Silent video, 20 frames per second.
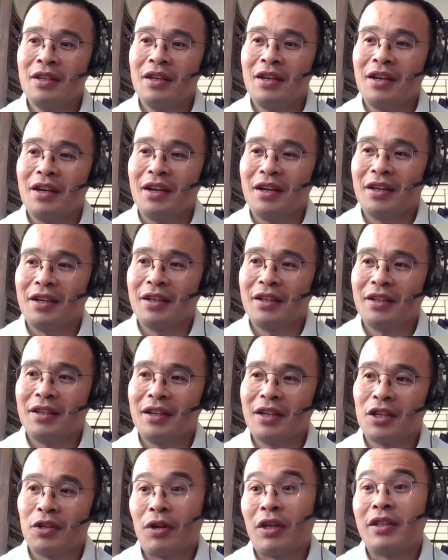
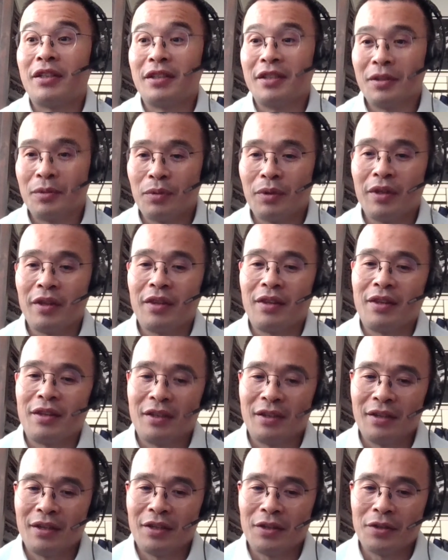accredited with
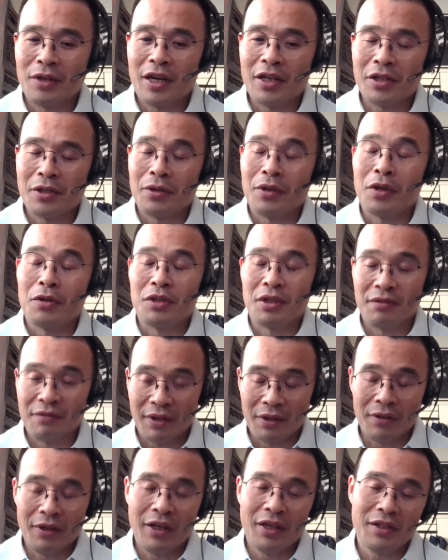the International Coaching
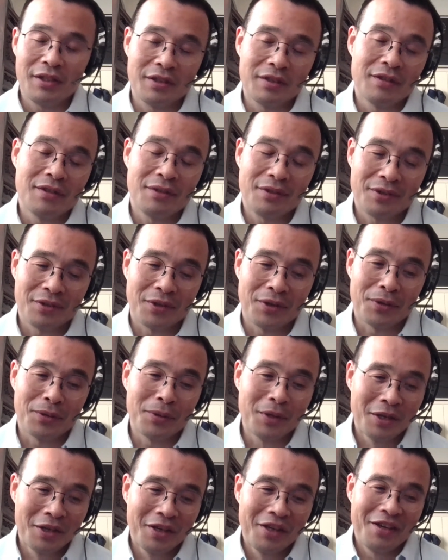Federation. So
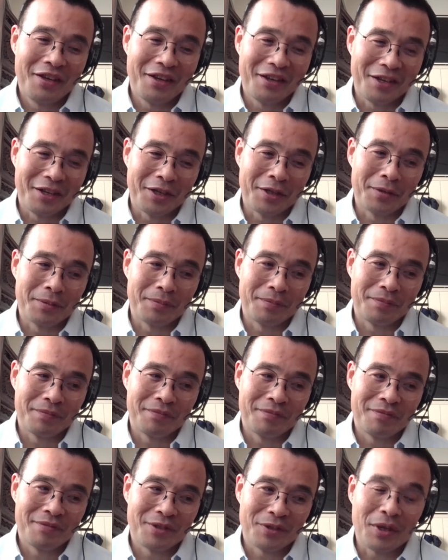
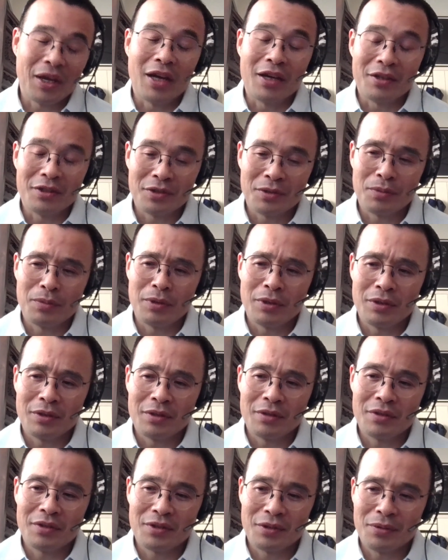
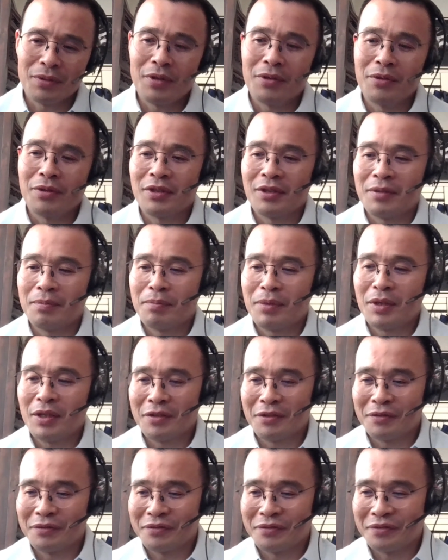there's a bit
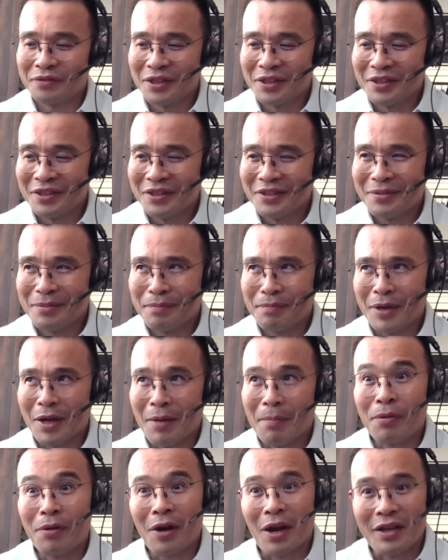of a
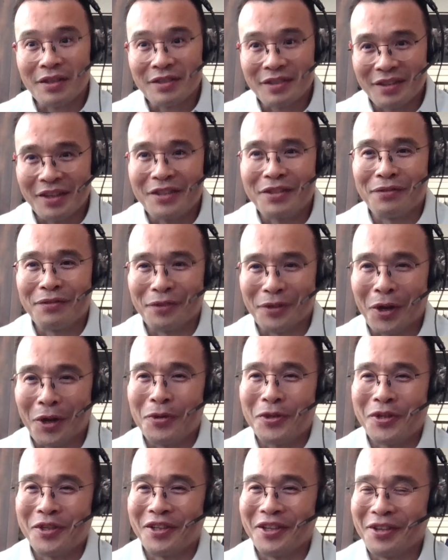process for
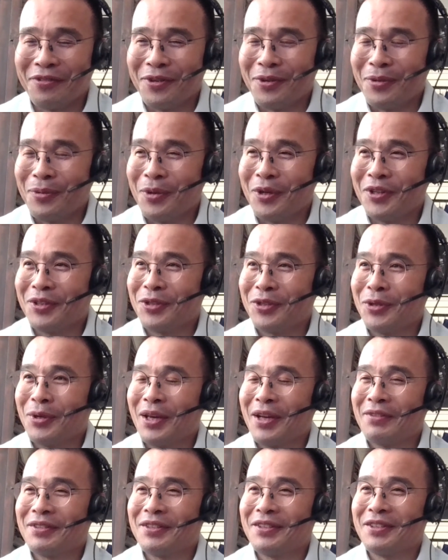coaching, if you will. You
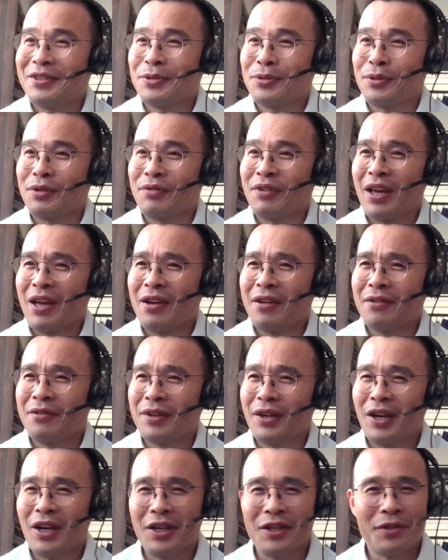have to sort of have
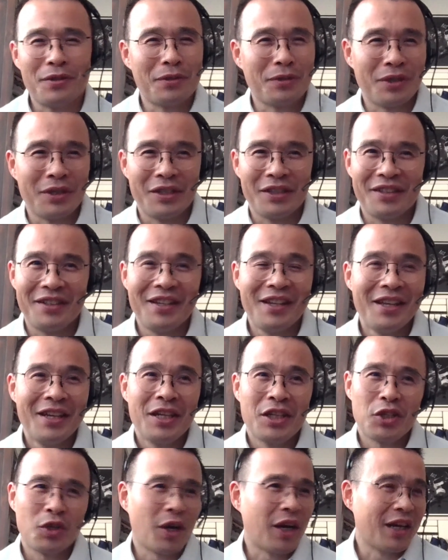100
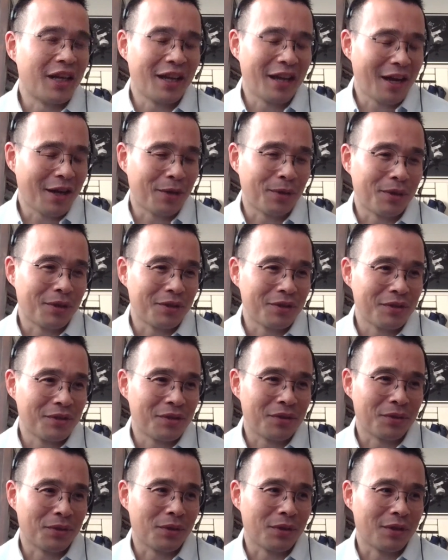training
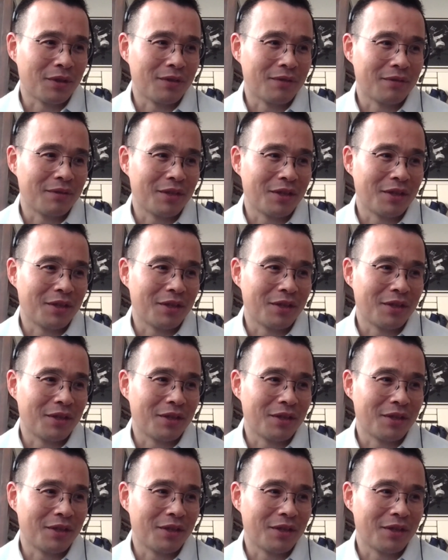hours or